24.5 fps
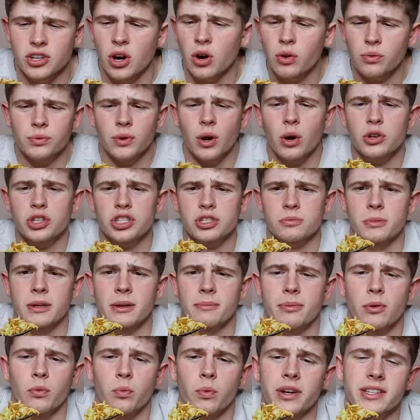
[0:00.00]
Don't roast
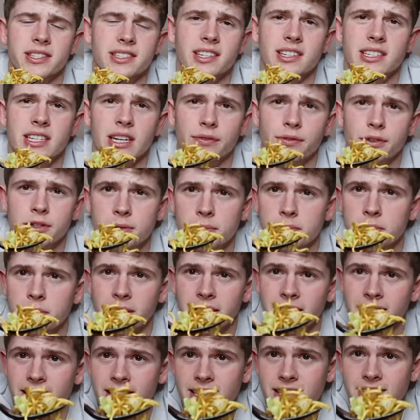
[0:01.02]
me, but what's the difference
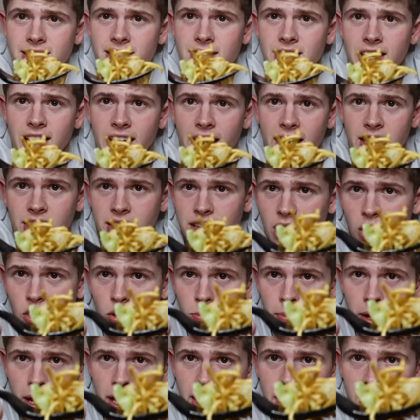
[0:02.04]
between this and
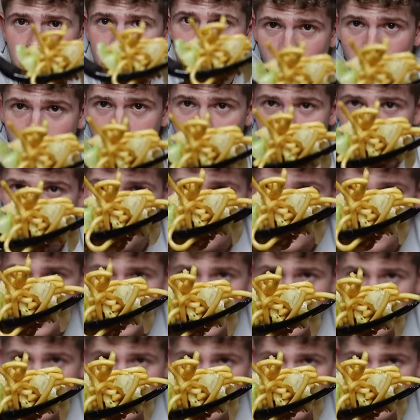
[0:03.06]
lo mein other
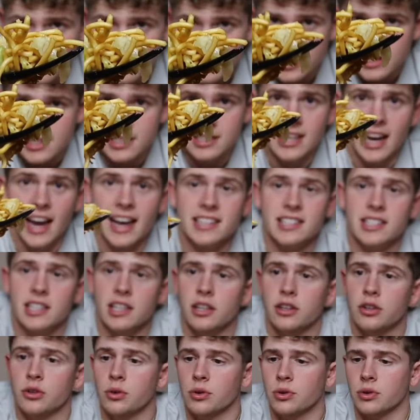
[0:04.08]
than the size of
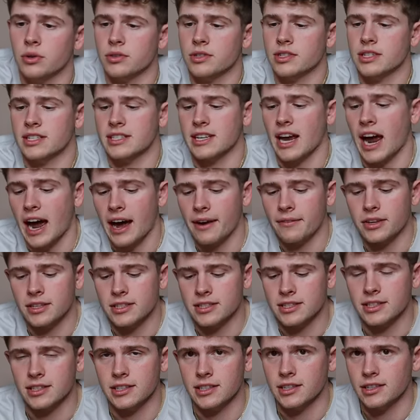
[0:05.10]
the noodles? Because
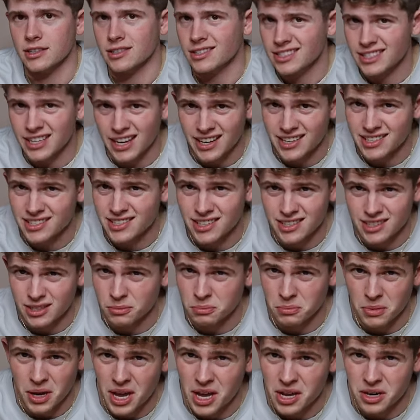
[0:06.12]
obviously, size
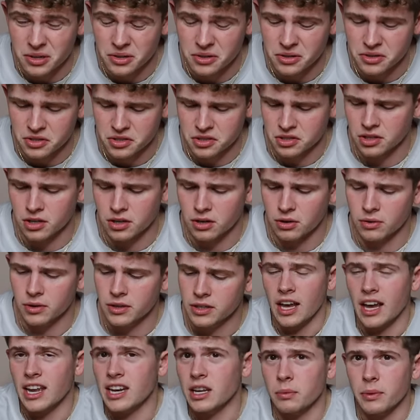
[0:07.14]
doesn't matter.
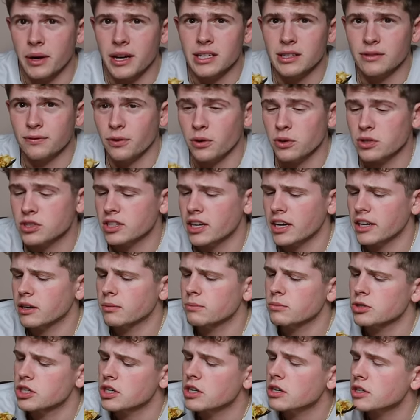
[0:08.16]
So anyways, first
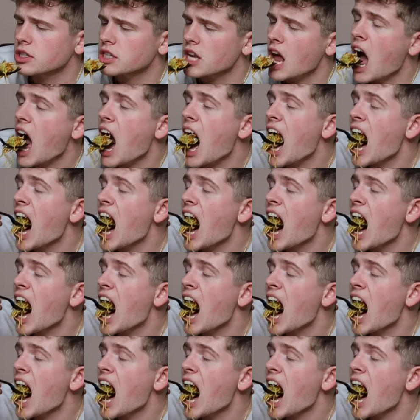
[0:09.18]
item, cheers.